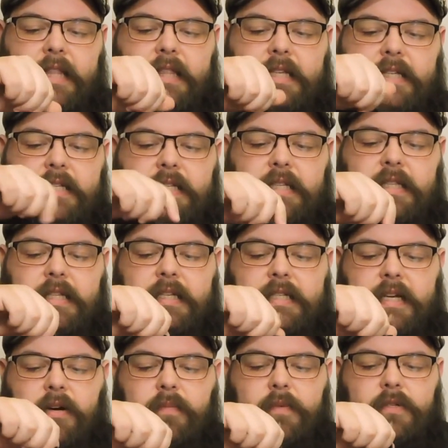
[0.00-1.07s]
This
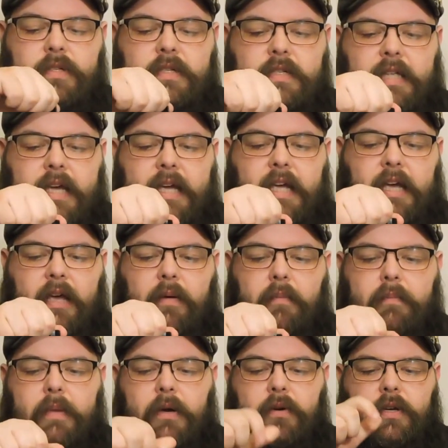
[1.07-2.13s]
almost is like a
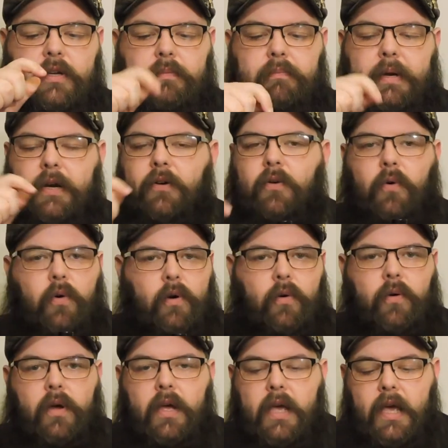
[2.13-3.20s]
chameleon beard oil.